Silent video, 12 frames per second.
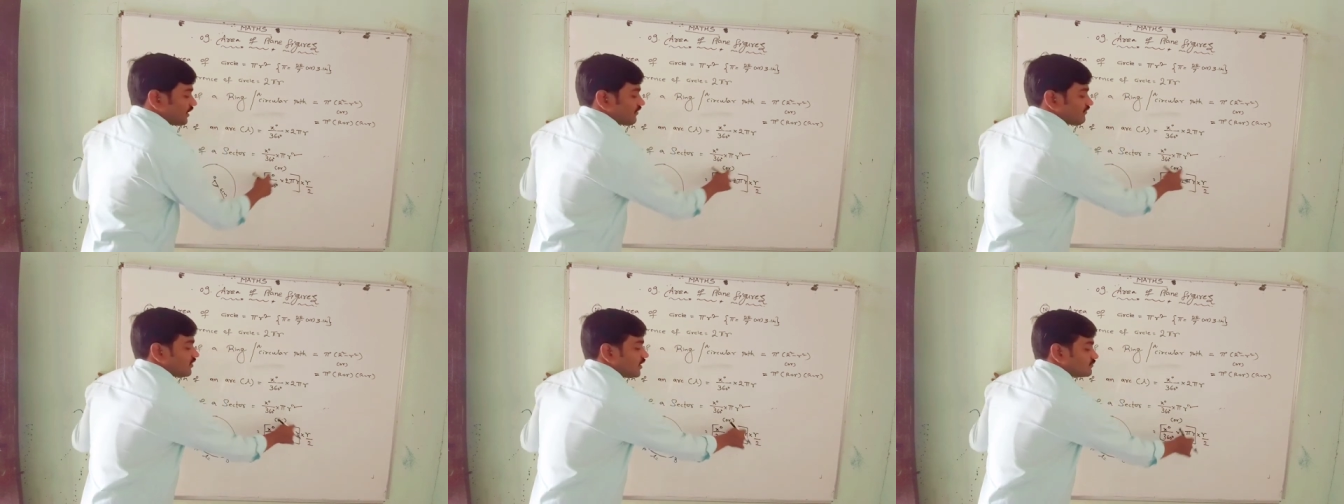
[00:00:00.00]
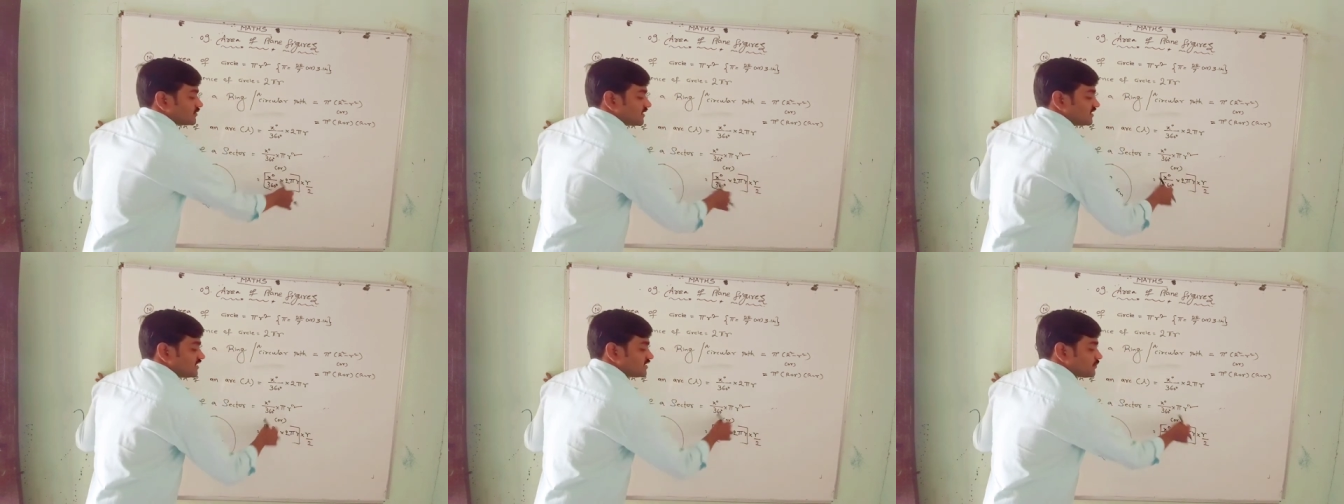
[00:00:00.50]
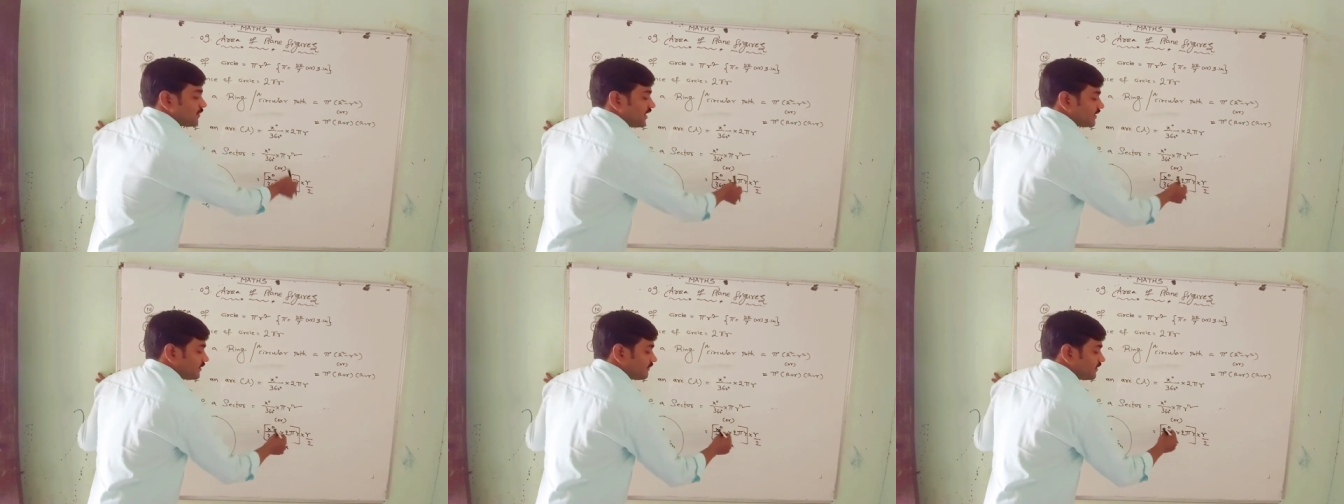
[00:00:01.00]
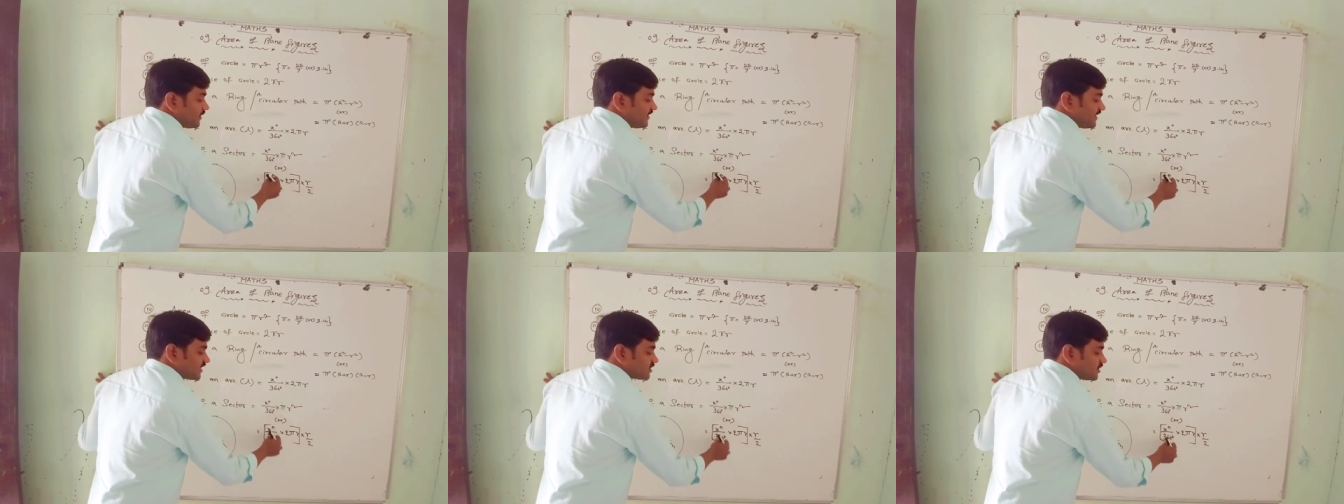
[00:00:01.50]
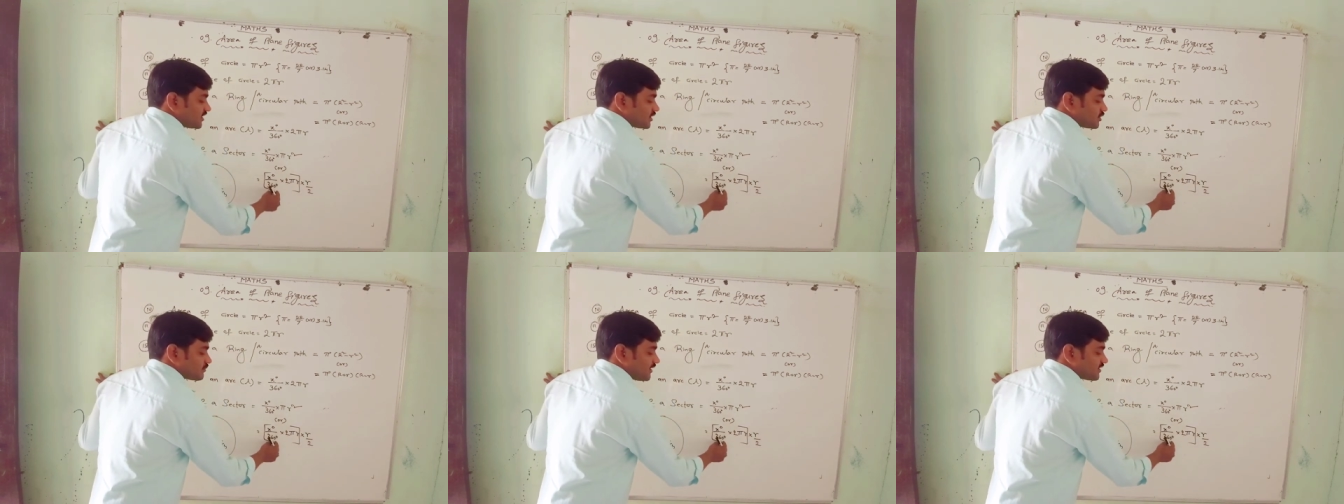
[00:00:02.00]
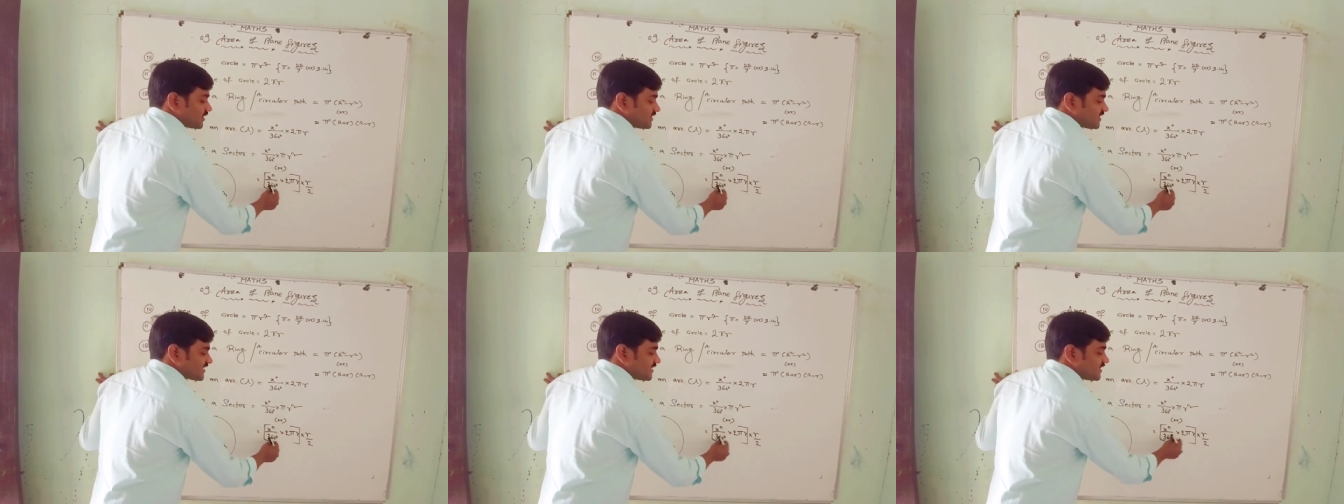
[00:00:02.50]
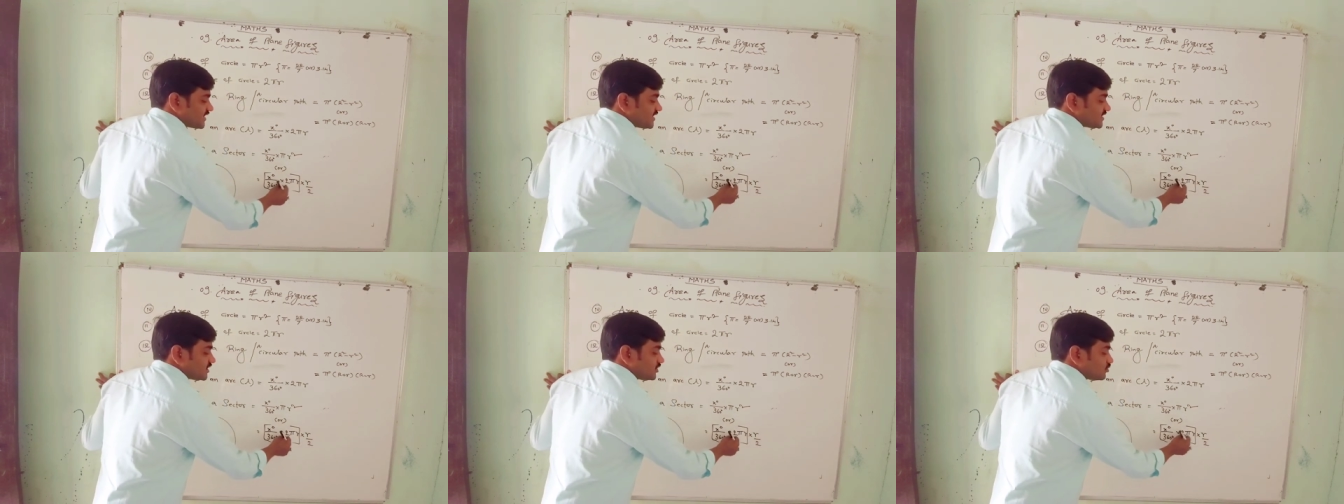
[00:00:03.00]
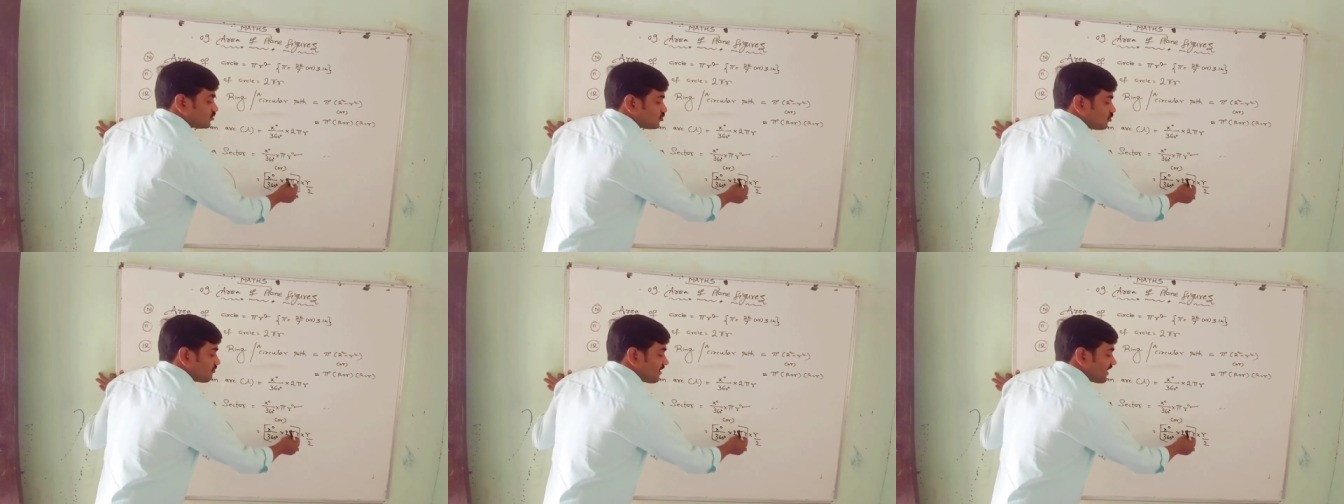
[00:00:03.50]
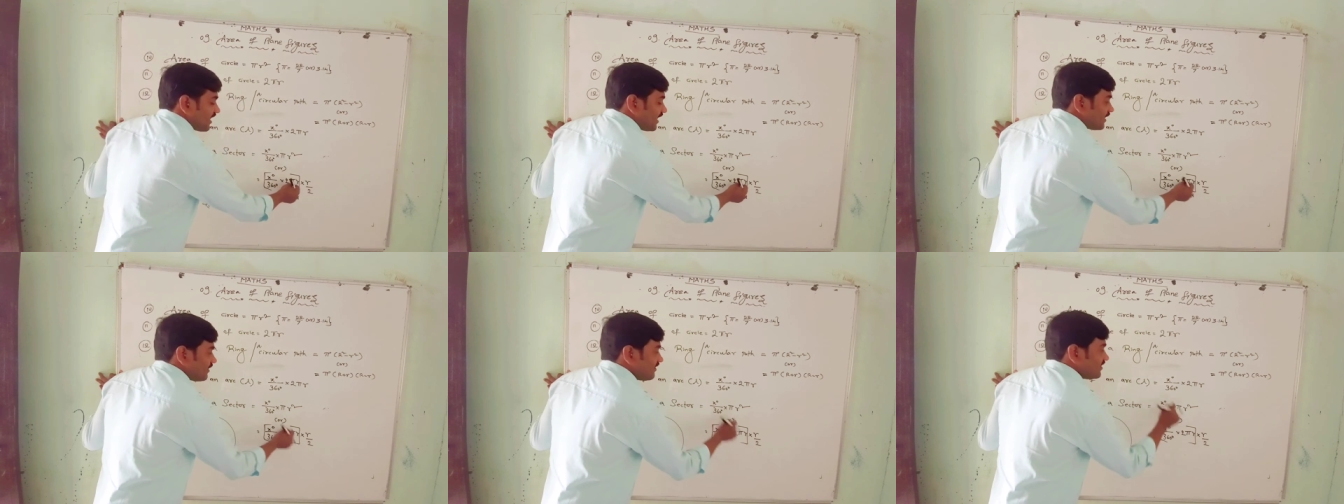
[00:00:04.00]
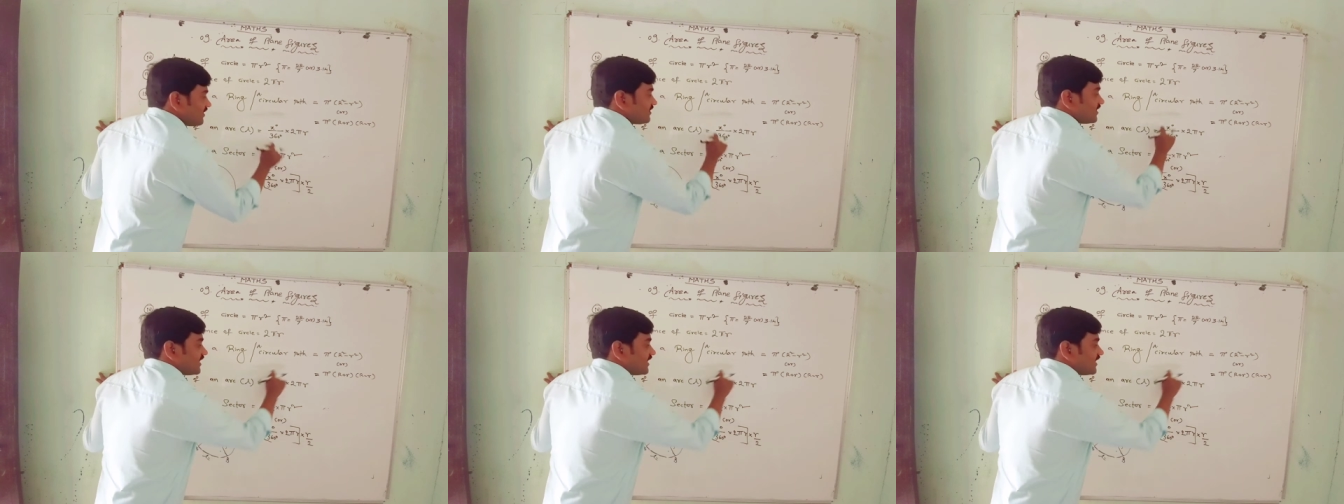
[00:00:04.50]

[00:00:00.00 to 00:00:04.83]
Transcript: if you observe in this part, x degrees by 360 degrees into 2 pi r,